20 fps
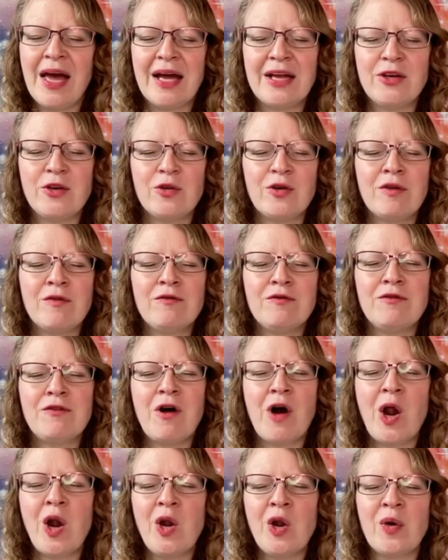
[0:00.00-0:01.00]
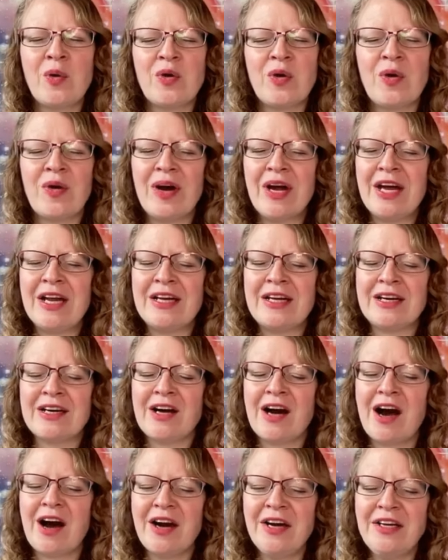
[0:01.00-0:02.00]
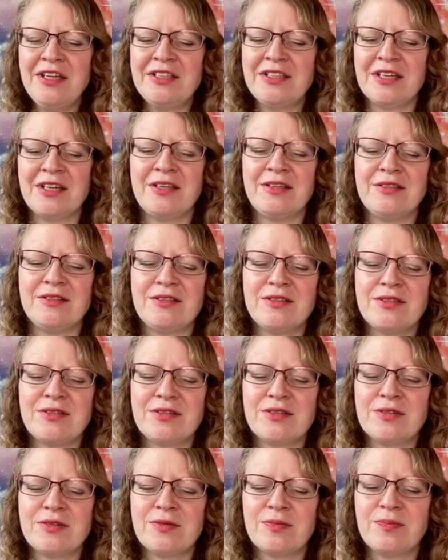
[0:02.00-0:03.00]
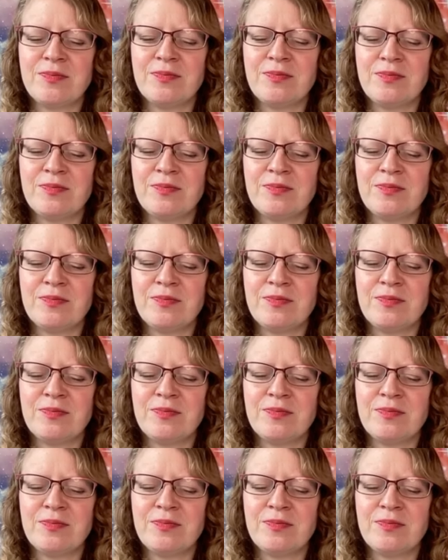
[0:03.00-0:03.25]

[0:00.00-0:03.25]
And you can follow your inner guidance